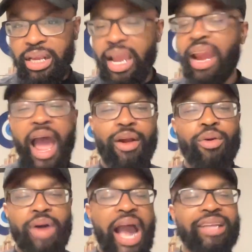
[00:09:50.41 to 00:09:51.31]
And
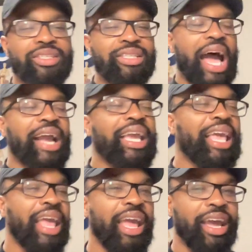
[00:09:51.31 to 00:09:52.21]
I
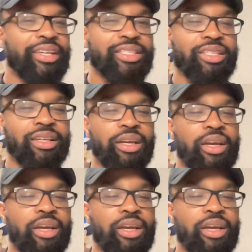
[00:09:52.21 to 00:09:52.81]
can't,